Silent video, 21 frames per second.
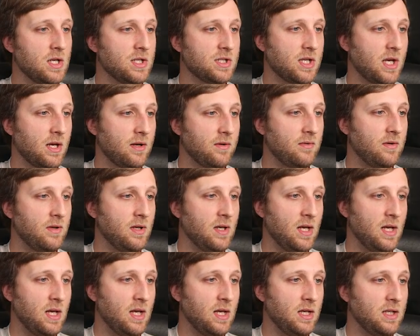So
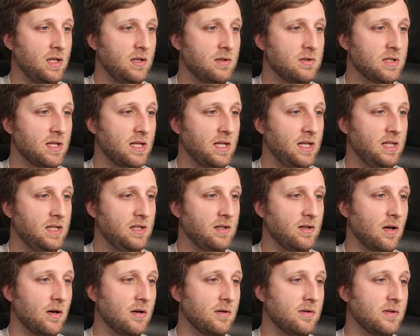usually
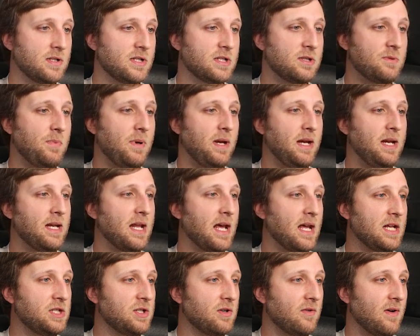you go speed
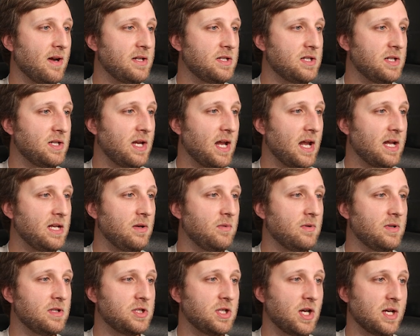and duration, and you
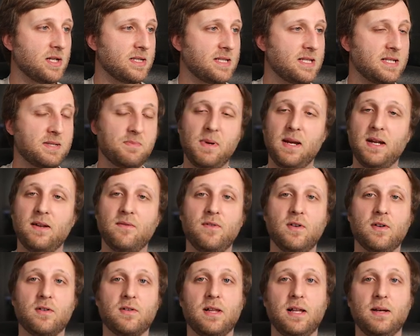would adjust the speed of
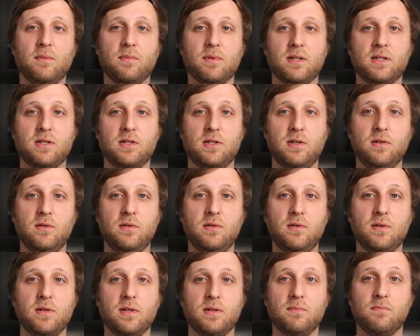your clip
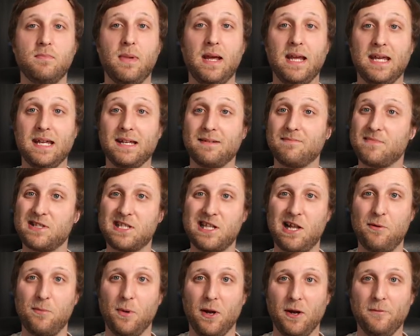to make it
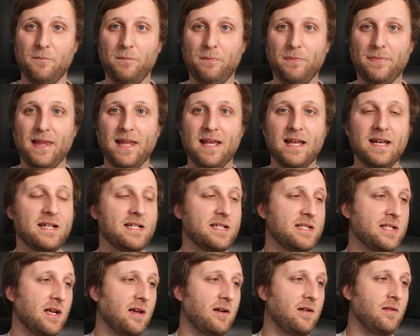slow-mo.
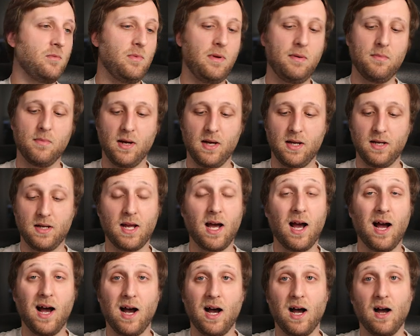So we might
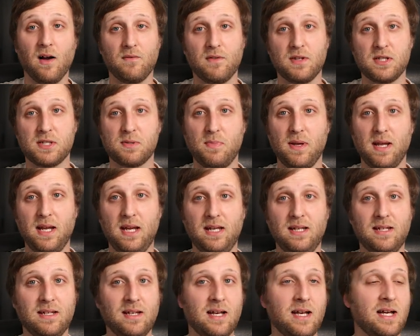halve the
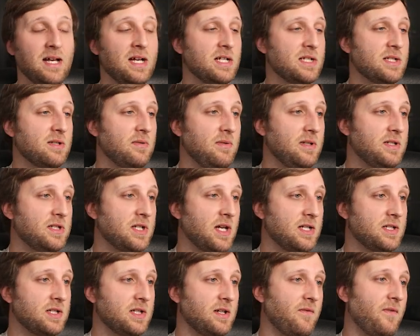speed, so we
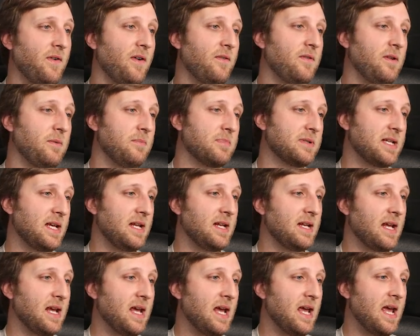change it to
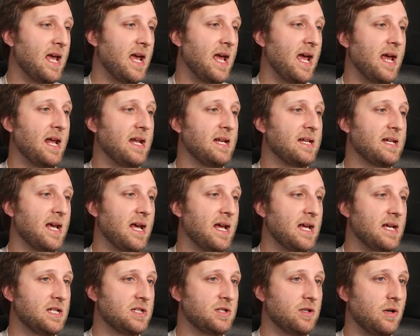50%, and
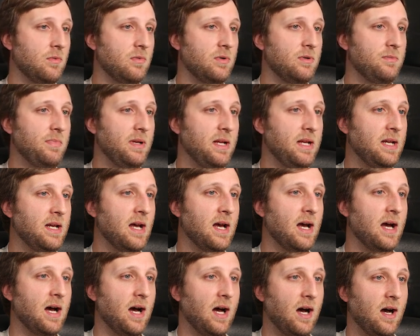our shot would be
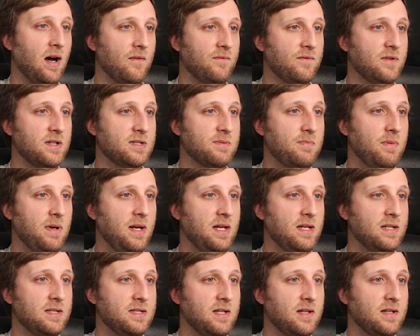half the
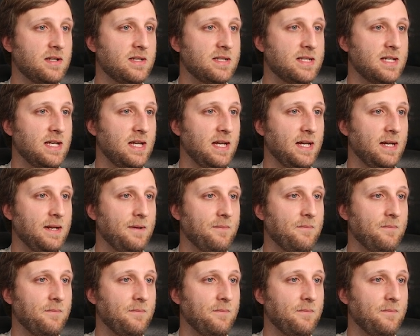speed, as you can see.